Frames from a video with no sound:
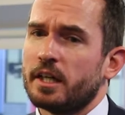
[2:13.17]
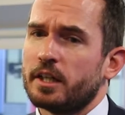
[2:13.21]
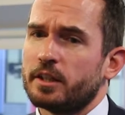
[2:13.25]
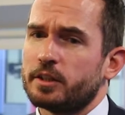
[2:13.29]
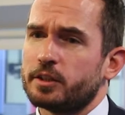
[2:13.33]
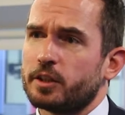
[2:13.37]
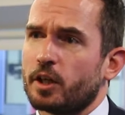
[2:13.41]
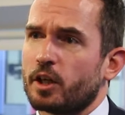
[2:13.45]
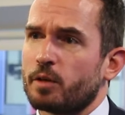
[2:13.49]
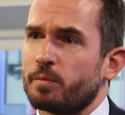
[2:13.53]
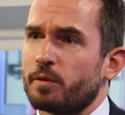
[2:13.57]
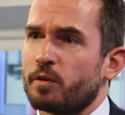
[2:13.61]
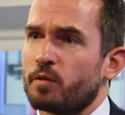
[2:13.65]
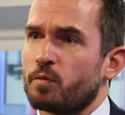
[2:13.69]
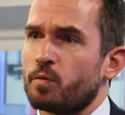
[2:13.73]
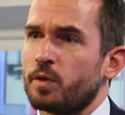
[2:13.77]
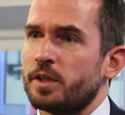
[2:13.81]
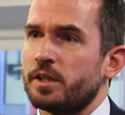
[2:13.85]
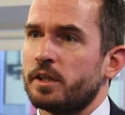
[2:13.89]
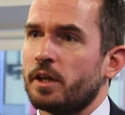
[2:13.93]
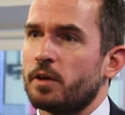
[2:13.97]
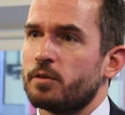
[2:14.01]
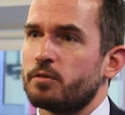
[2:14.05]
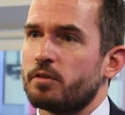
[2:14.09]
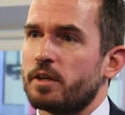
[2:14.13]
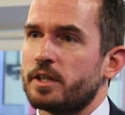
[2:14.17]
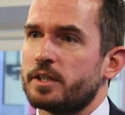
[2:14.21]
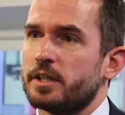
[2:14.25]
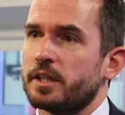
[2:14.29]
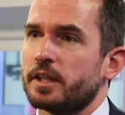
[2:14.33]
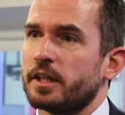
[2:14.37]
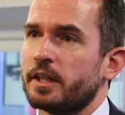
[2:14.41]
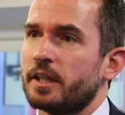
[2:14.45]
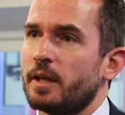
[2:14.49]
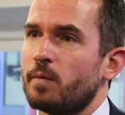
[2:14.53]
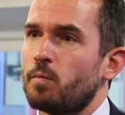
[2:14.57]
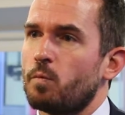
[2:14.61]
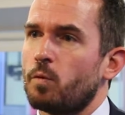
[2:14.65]
start a bit of window
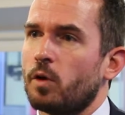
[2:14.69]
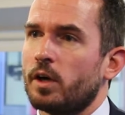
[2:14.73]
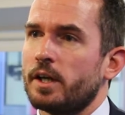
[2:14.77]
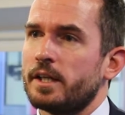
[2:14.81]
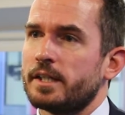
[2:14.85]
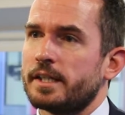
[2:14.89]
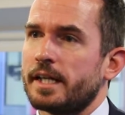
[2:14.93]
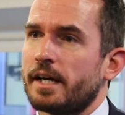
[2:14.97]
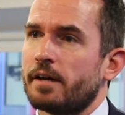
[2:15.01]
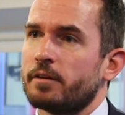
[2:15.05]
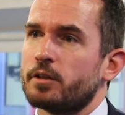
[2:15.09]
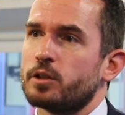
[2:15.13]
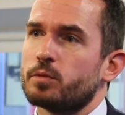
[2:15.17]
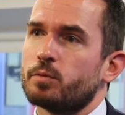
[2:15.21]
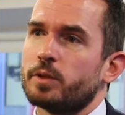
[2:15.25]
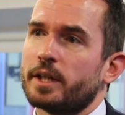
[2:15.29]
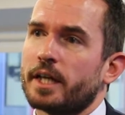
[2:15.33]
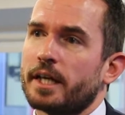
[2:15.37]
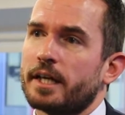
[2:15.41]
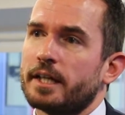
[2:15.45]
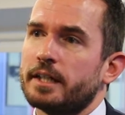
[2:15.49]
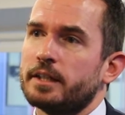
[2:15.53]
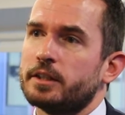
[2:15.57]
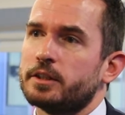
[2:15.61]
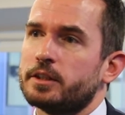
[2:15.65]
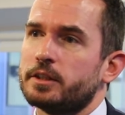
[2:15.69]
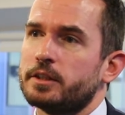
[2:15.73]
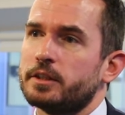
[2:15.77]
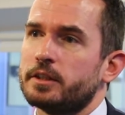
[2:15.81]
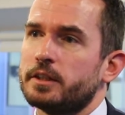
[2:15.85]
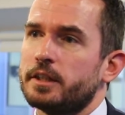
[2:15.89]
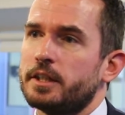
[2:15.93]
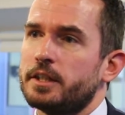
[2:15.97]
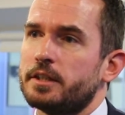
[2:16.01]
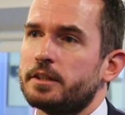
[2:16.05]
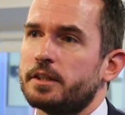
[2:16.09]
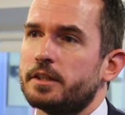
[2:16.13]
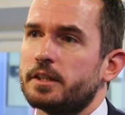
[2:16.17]
dressing and then wind down as we get into
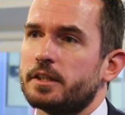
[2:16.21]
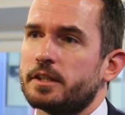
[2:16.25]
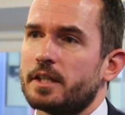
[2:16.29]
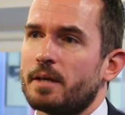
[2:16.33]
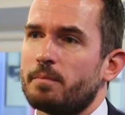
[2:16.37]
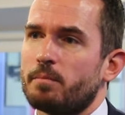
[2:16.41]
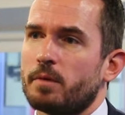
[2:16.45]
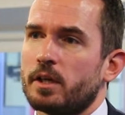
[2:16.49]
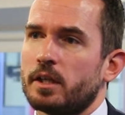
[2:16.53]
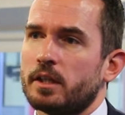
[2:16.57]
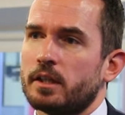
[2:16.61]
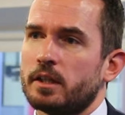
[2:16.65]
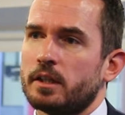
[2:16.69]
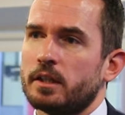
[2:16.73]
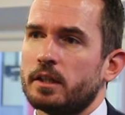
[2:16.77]
December.